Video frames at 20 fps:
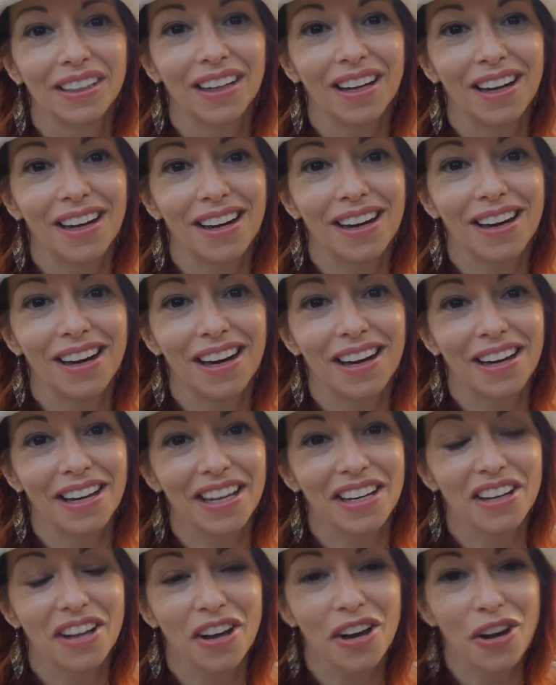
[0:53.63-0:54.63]
Ah, uh,
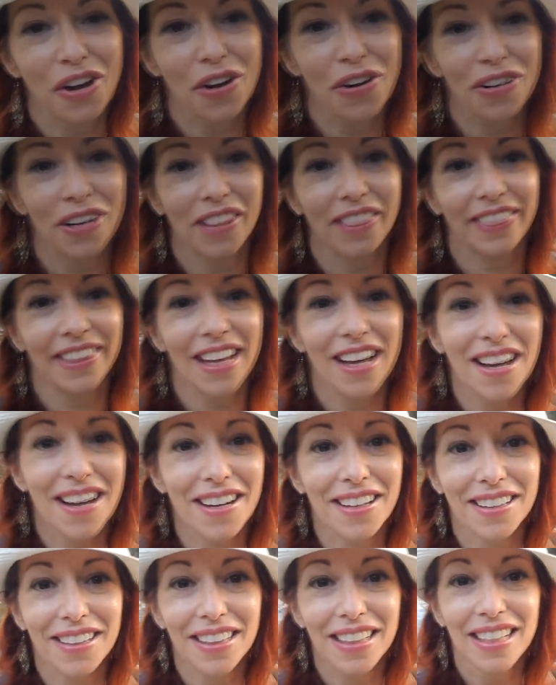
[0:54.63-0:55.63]
and who'd have
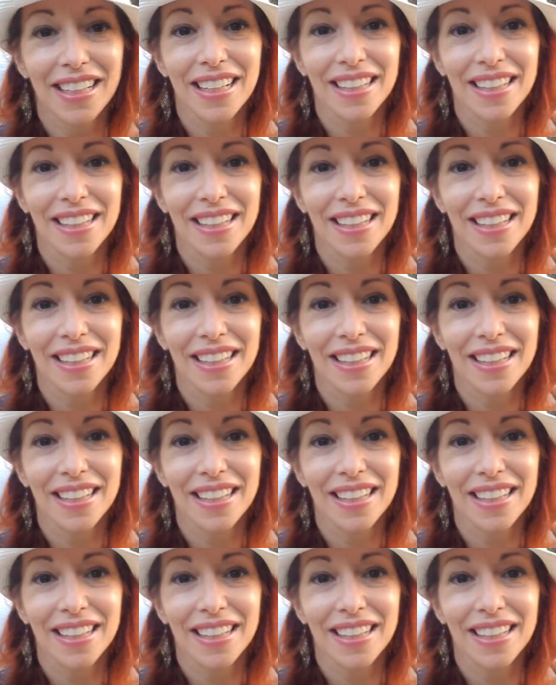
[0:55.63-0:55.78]
thunk